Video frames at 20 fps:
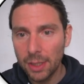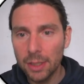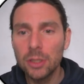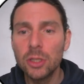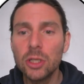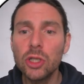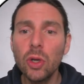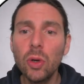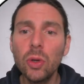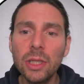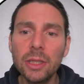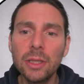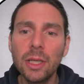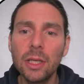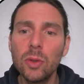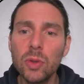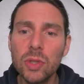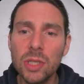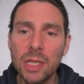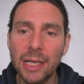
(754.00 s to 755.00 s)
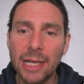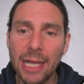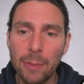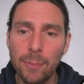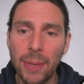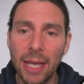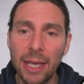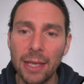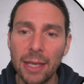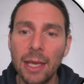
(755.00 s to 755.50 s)
so that the user can
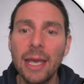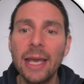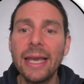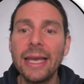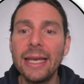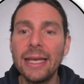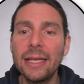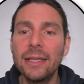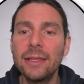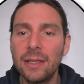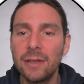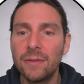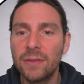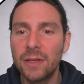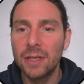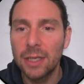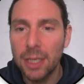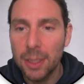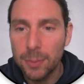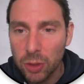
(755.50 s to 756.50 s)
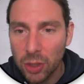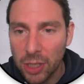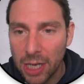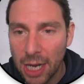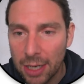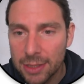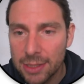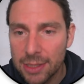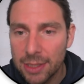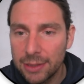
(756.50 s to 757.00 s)
pay in different
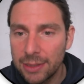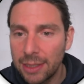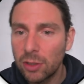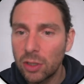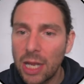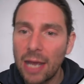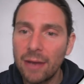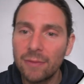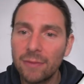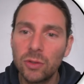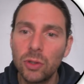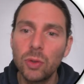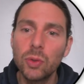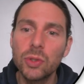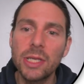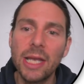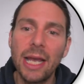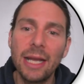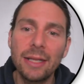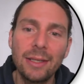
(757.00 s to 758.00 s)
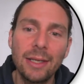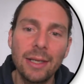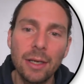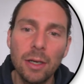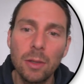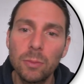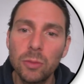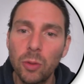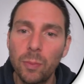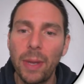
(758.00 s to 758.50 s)
cryptocurrency. They don't have to use
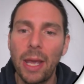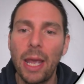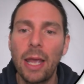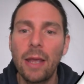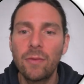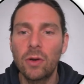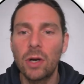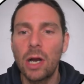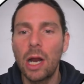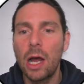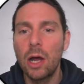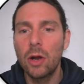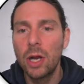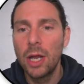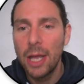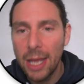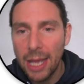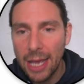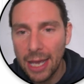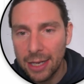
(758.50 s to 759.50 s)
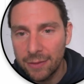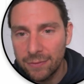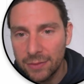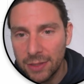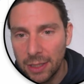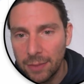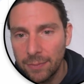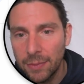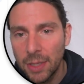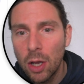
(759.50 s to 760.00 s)
Ethereum to pay for our
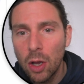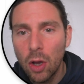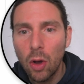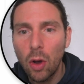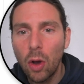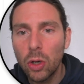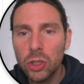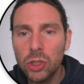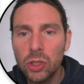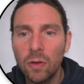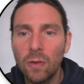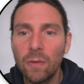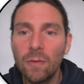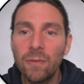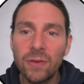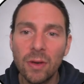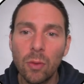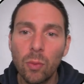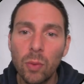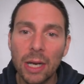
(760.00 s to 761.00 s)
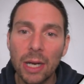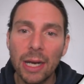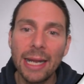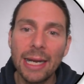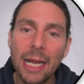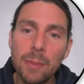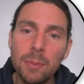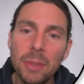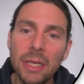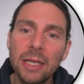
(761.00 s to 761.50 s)
NFT. Also, we are
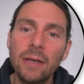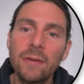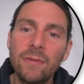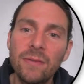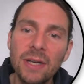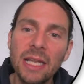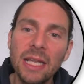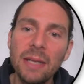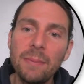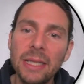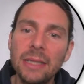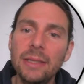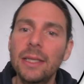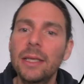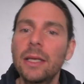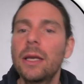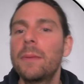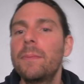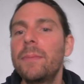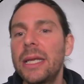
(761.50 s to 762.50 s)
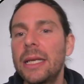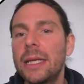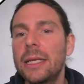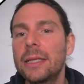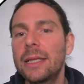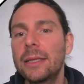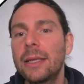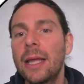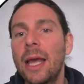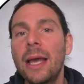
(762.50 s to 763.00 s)
enabling free minting, meaning
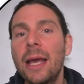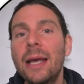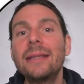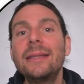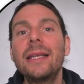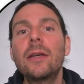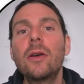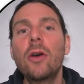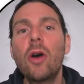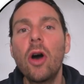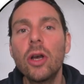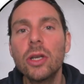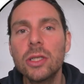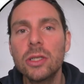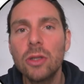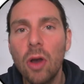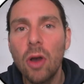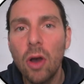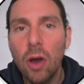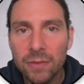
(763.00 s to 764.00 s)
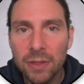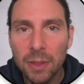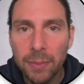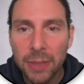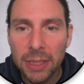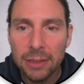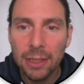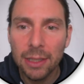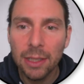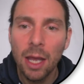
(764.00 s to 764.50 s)
that the cost of the
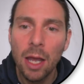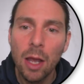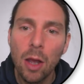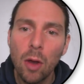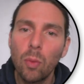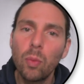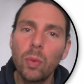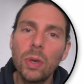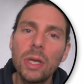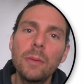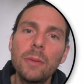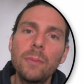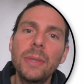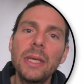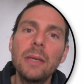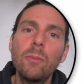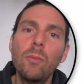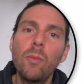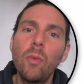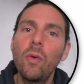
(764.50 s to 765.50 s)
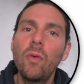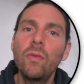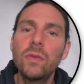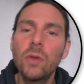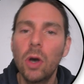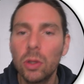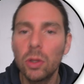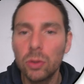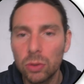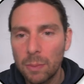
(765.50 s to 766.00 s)
minting will be moved
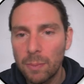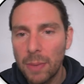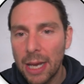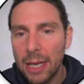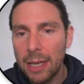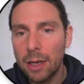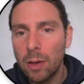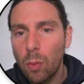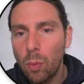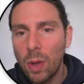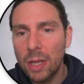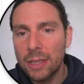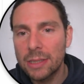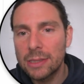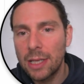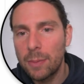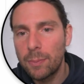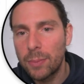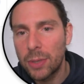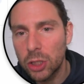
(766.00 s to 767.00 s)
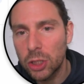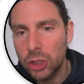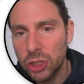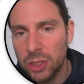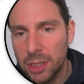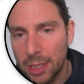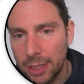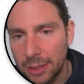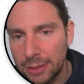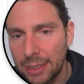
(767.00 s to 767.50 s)
onto the buyer once they
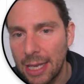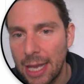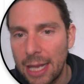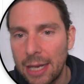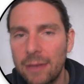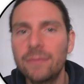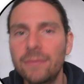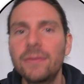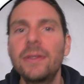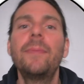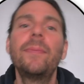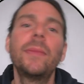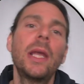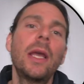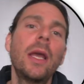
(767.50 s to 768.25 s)
purchase the NFT.